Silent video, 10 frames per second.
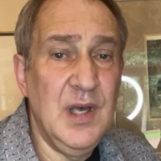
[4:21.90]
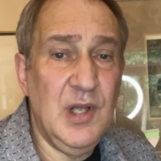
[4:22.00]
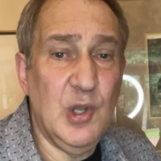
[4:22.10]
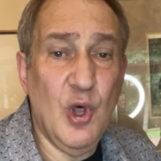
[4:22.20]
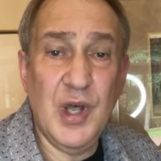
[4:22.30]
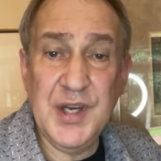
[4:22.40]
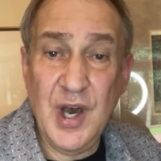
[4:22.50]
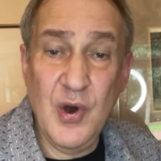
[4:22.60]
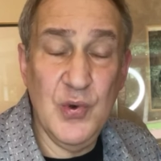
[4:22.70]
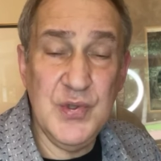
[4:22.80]
Claude
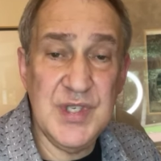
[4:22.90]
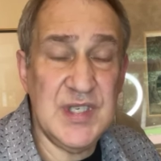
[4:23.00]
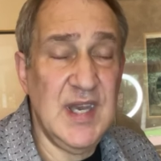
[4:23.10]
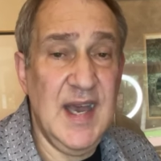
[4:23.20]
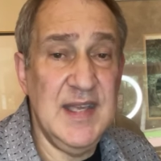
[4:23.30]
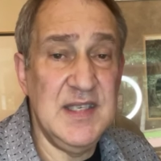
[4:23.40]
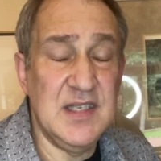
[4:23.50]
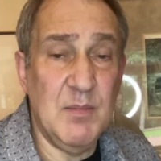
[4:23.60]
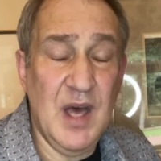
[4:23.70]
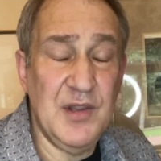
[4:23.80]
Coates and
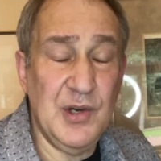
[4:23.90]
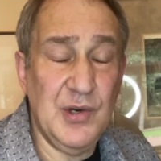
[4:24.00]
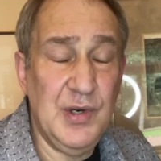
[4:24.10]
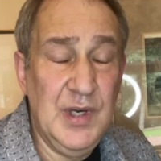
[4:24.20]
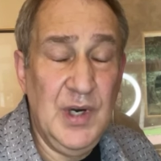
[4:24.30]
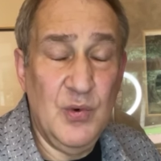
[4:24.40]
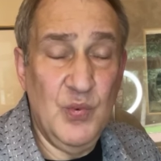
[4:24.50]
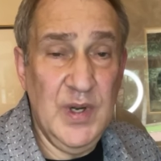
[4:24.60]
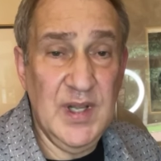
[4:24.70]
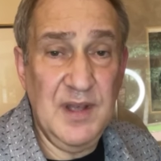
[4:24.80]
some other
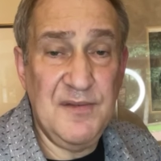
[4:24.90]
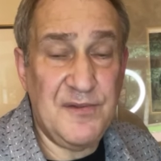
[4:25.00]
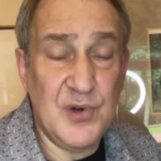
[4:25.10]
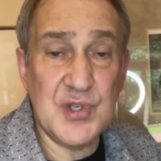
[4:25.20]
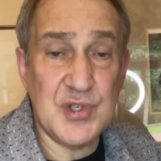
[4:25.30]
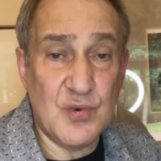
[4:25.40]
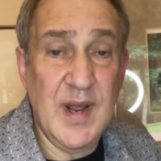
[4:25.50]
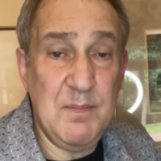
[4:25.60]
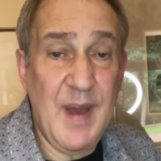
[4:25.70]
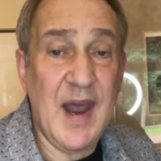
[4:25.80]
really
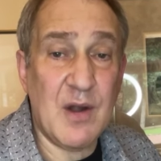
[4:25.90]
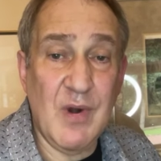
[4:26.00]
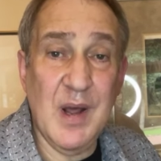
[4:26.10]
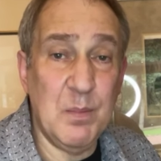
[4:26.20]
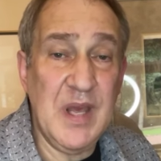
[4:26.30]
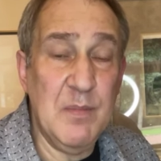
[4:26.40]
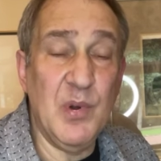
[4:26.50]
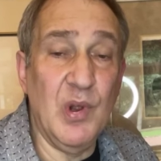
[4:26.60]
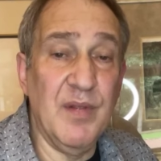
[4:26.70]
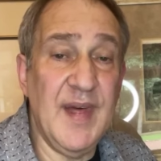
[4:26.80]
first-rate background
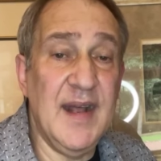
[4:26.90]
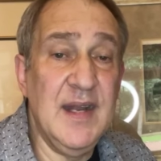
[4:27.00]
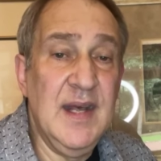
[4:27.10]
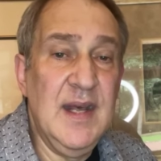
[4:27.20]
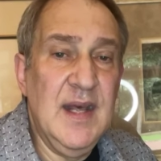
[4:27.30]
people that